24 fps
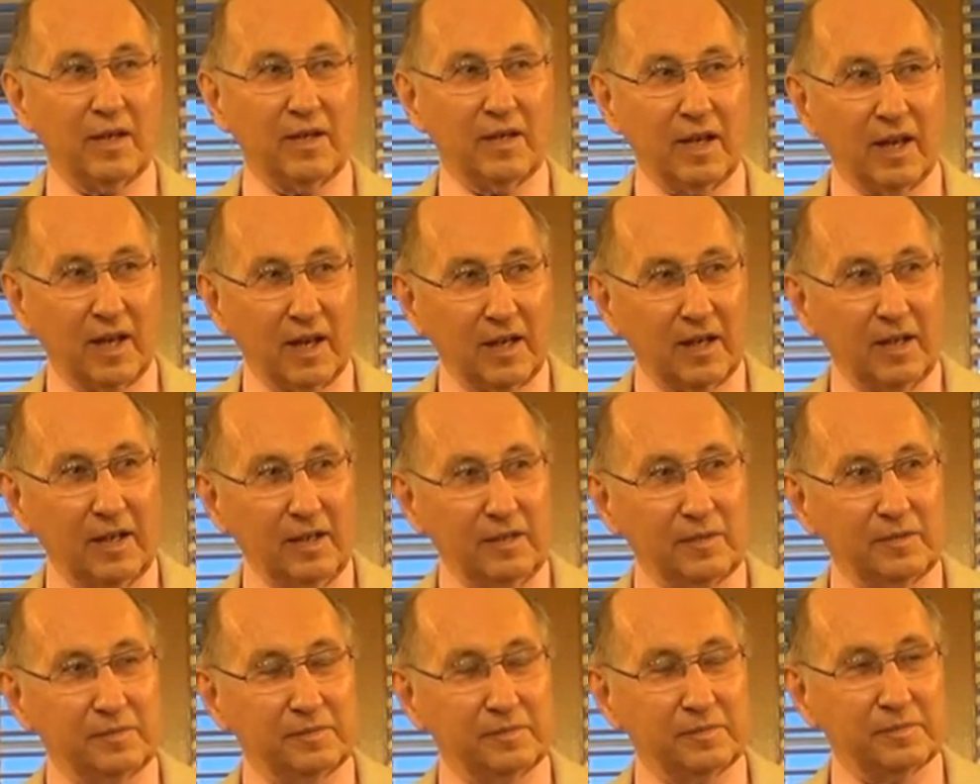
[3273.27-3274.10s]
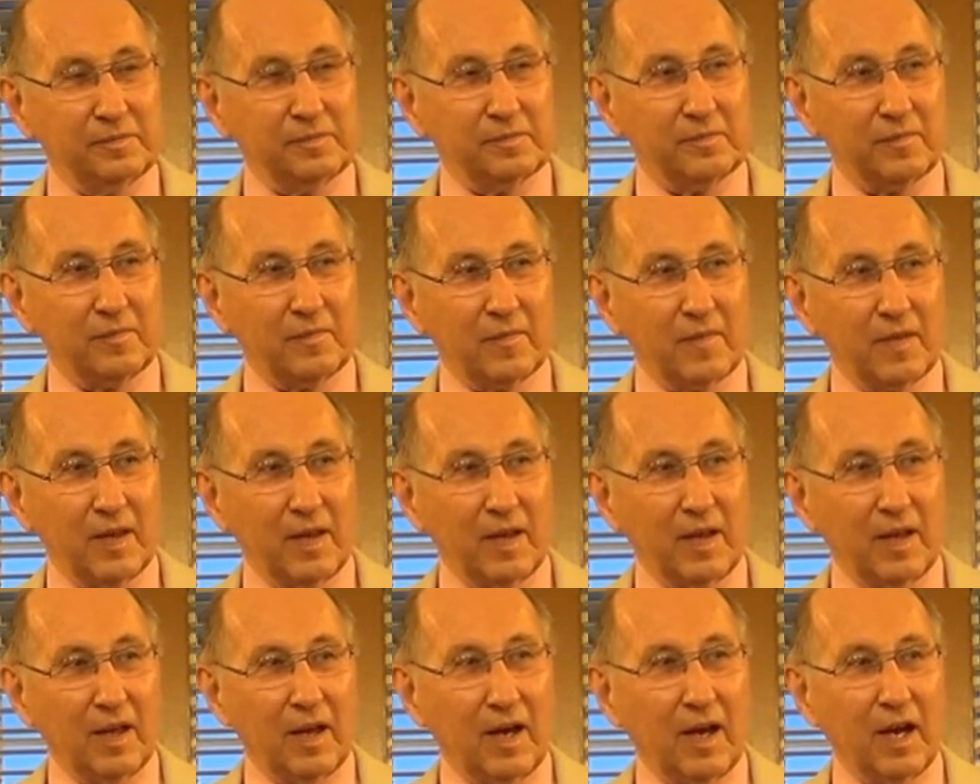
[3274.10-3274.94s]
"Daddy,
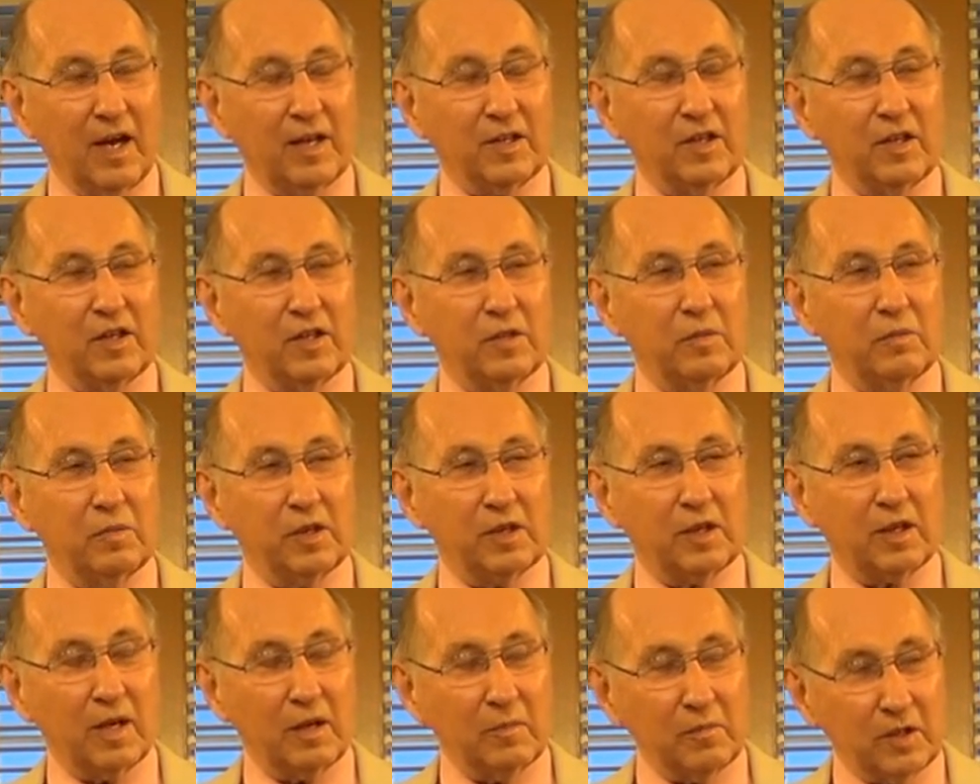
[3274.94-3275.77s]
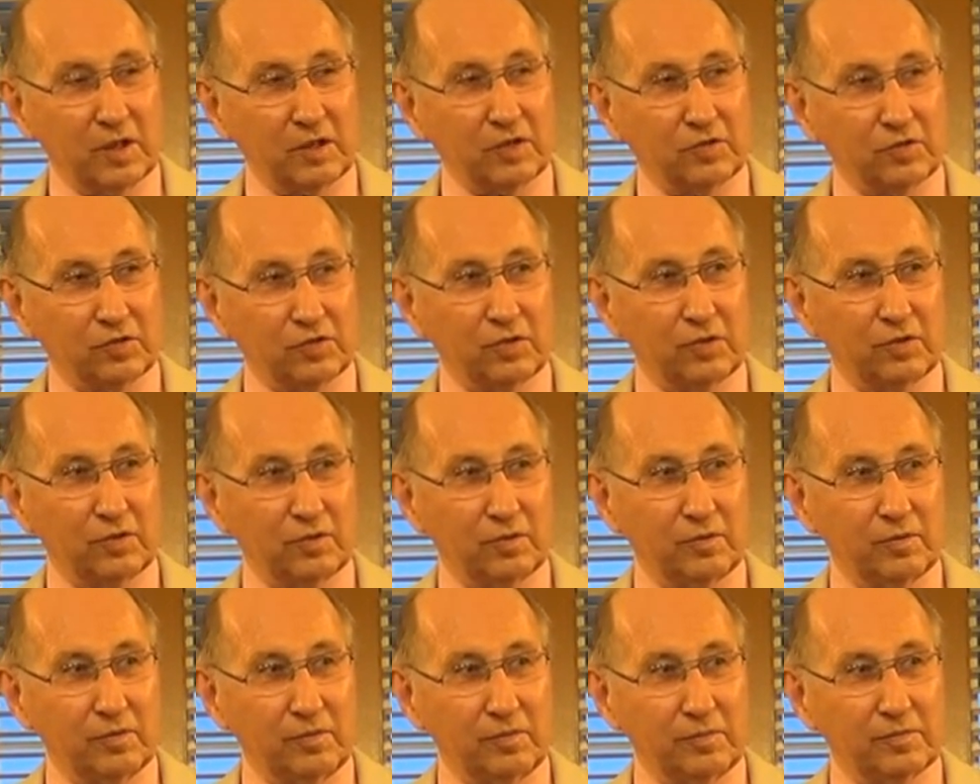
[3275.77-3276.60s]
I need to be coming
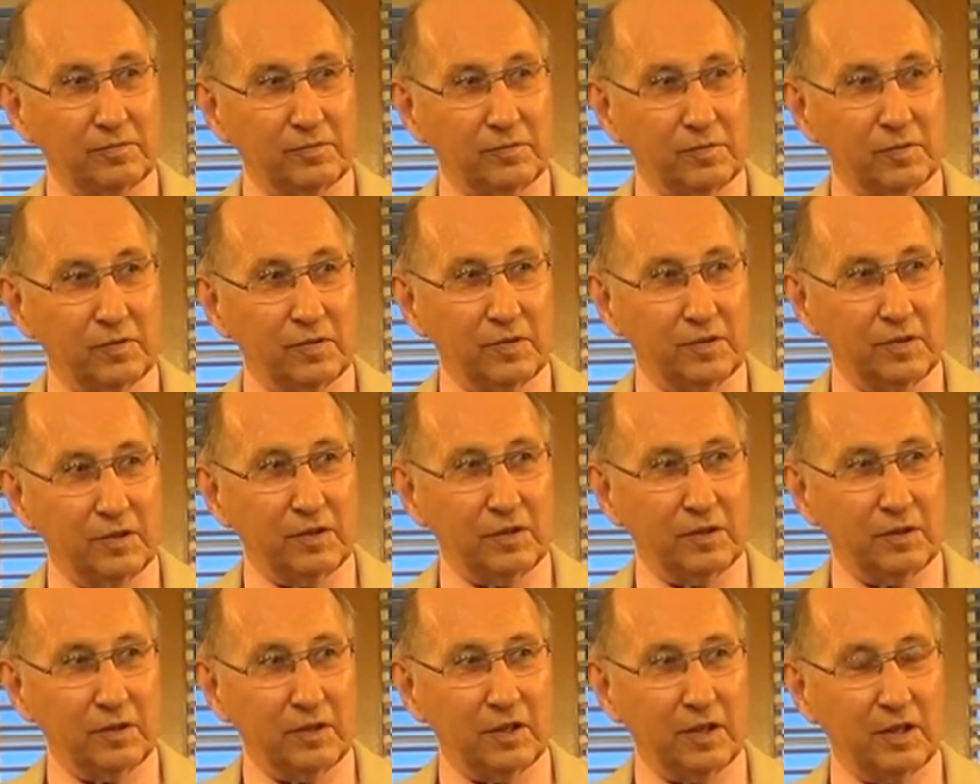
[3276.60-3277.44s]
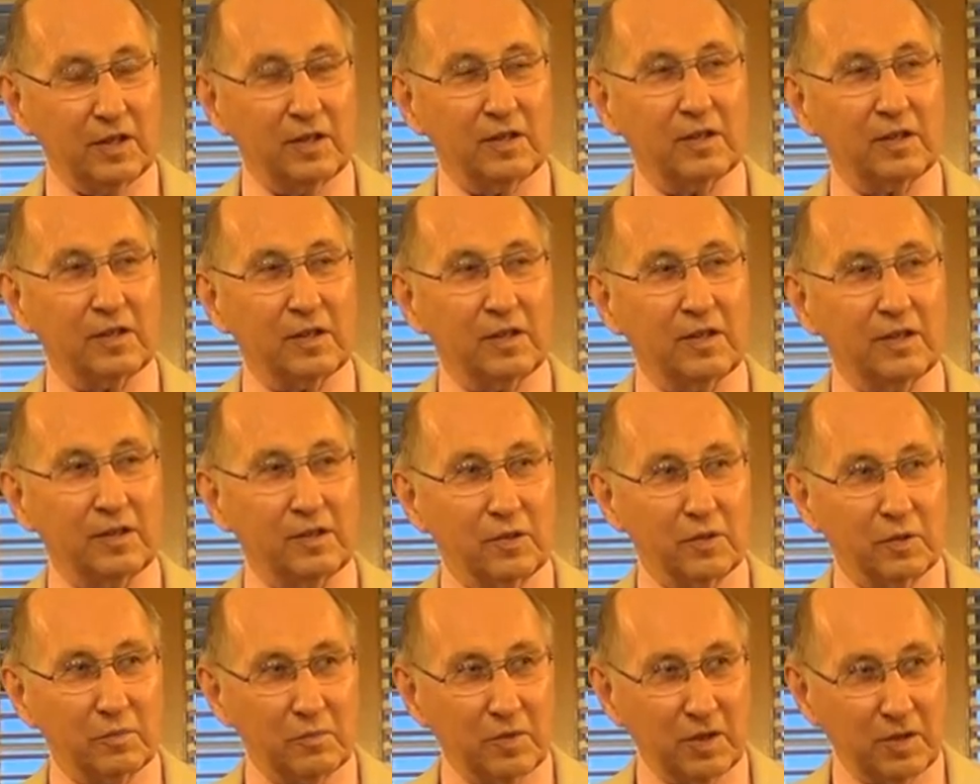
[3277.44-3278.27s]
soon.
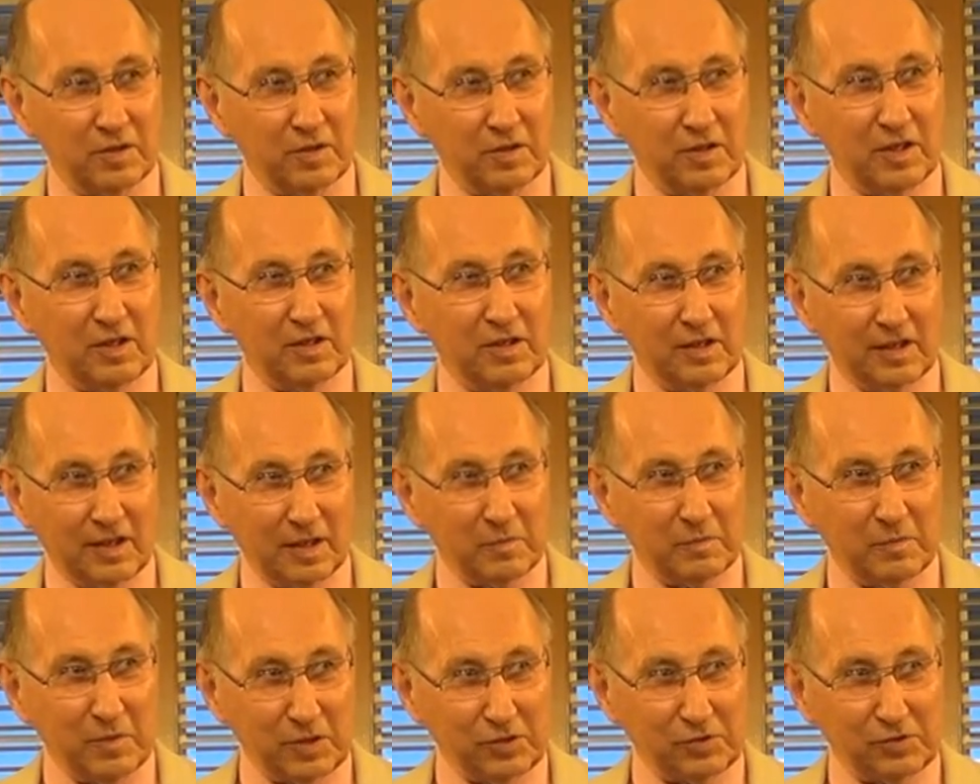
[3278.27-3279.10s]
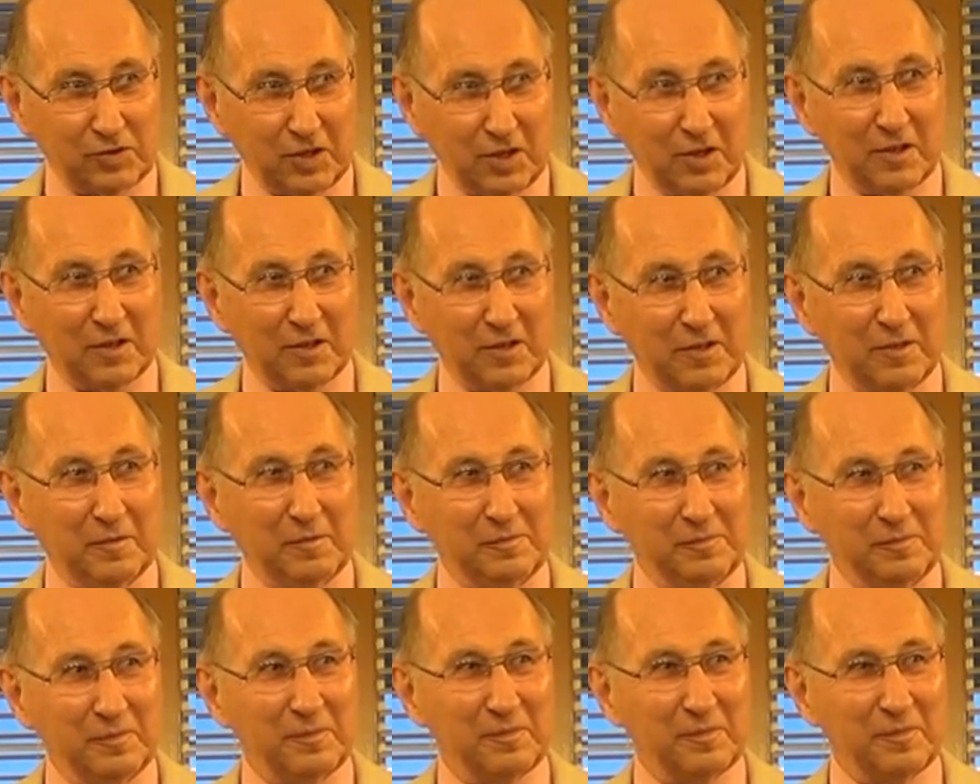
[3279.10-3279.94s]
You and mother need to get me started."
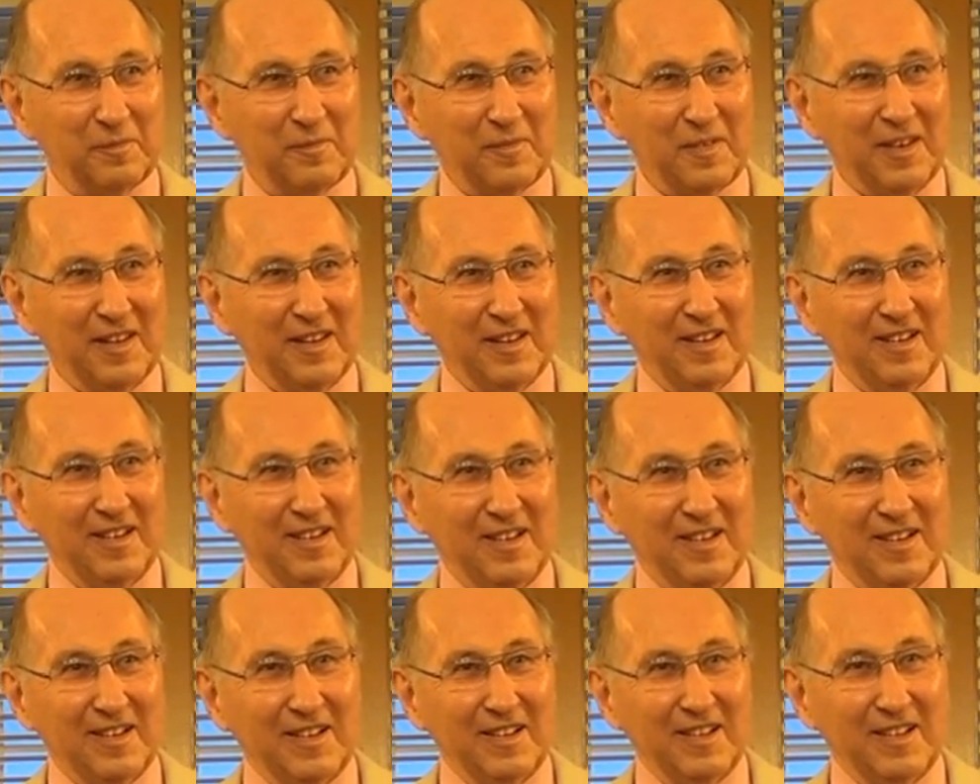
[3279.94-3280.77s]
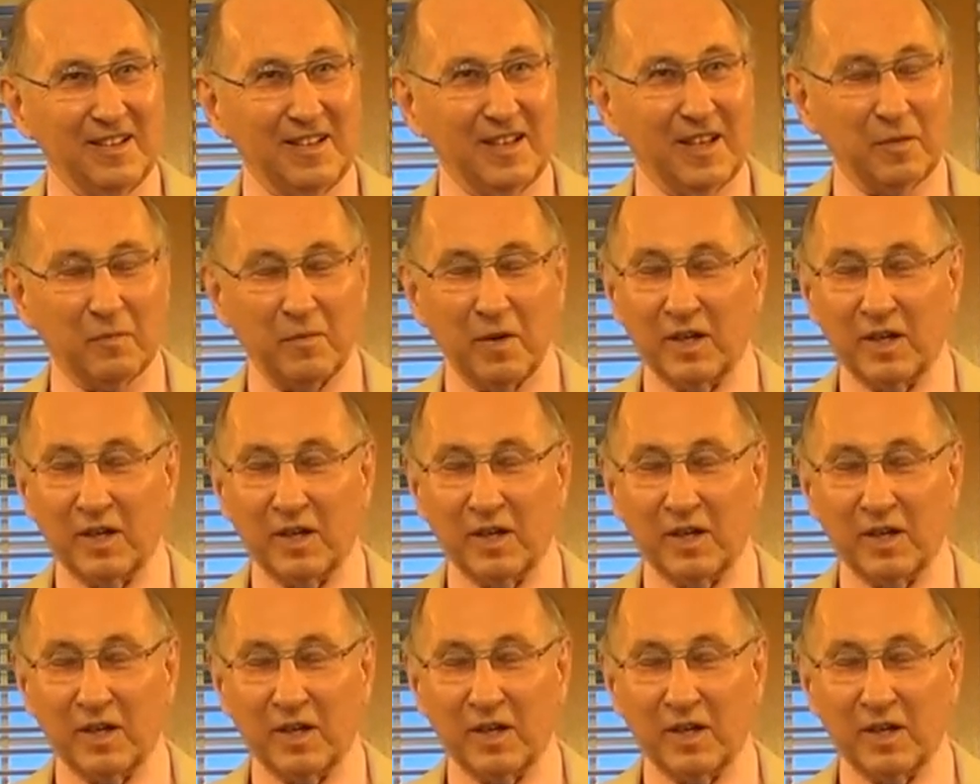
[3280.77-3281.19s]
and